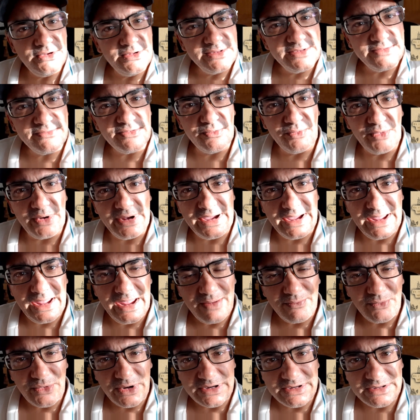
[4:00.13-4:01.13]
routes from where I
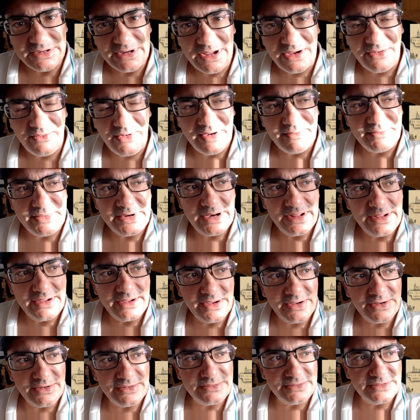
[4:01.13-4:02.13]
am right now. I'm going to
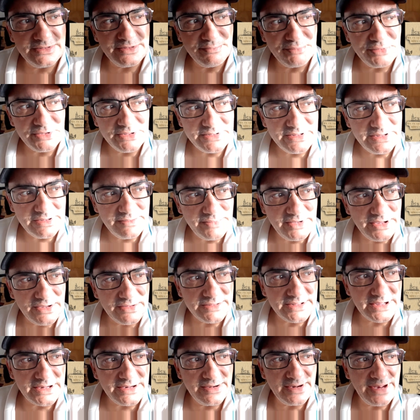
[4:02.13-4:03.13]
go to the building
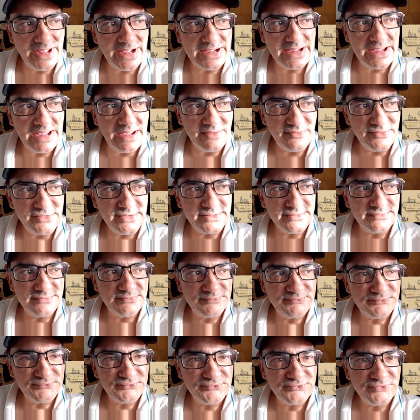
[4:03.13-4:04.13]
because I don't like caves.
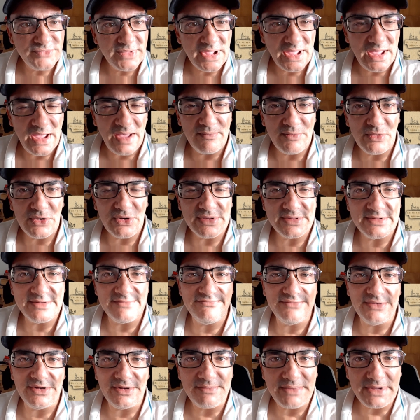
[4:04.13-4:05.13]
I'm
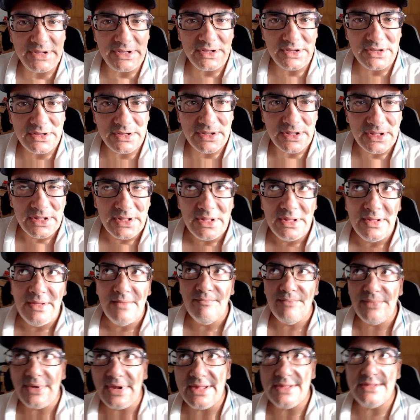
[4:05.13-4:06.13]
claustrophobic.
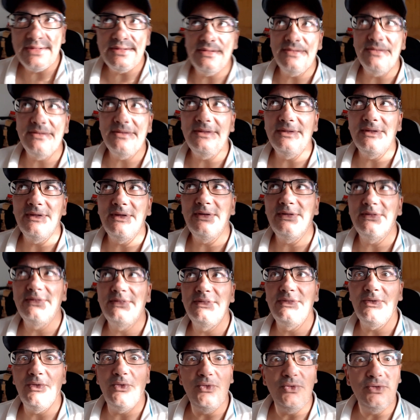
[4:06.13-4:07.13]
Plus, you
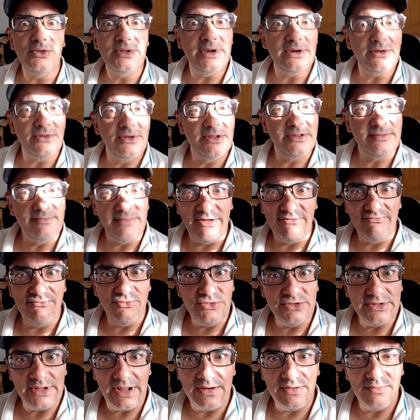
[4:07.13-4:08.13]
know, all that earth might
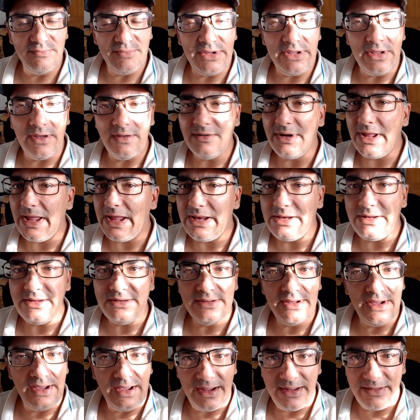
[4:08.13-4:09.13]
fall down on me at any
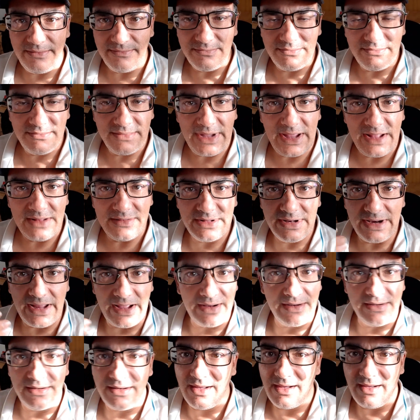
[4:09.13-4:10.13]
time and then I
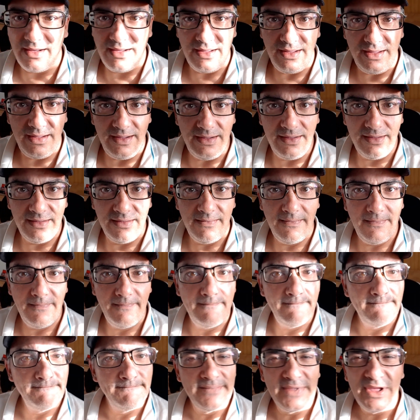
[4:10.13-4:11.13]
can die.
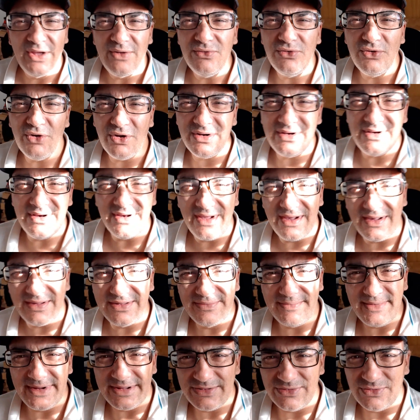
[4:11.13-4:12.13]
Not a nice,
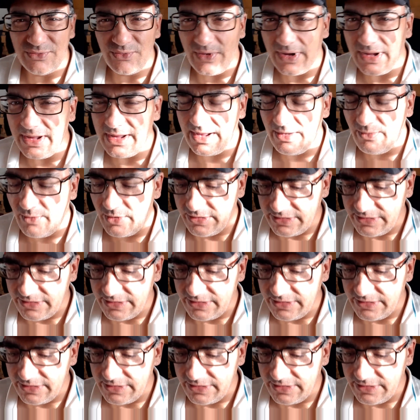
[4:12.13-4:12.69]
pleasant way. I